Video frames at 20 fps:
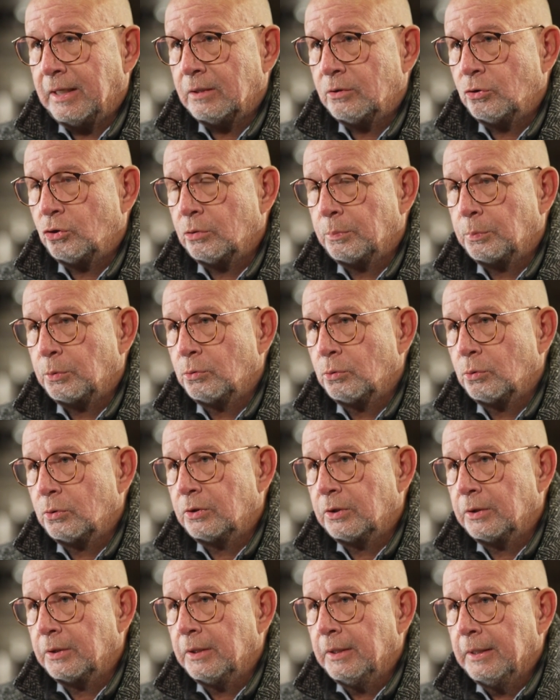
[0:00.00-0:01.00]
many
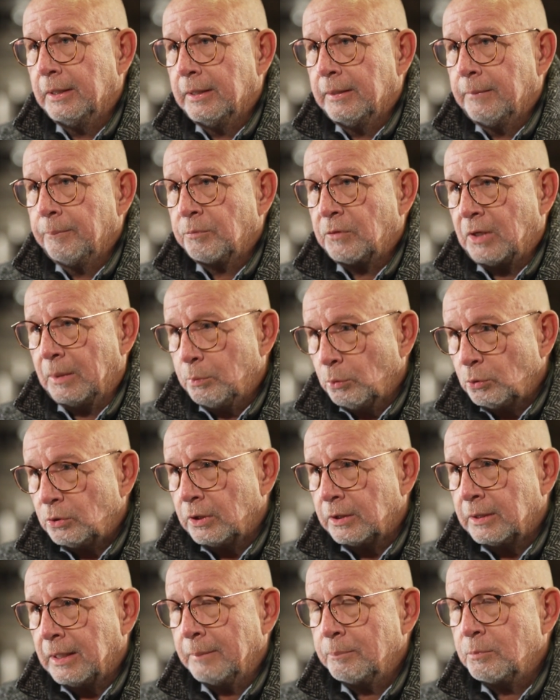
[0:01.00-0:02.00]
Asian products ended
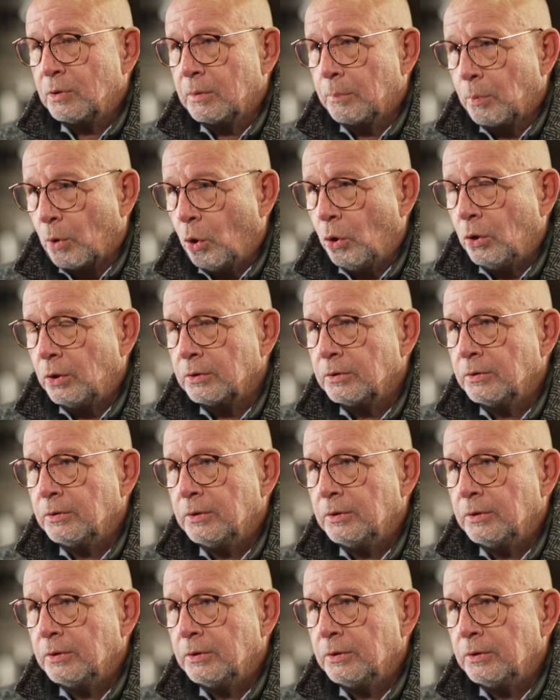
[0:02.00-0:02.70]
up breaking.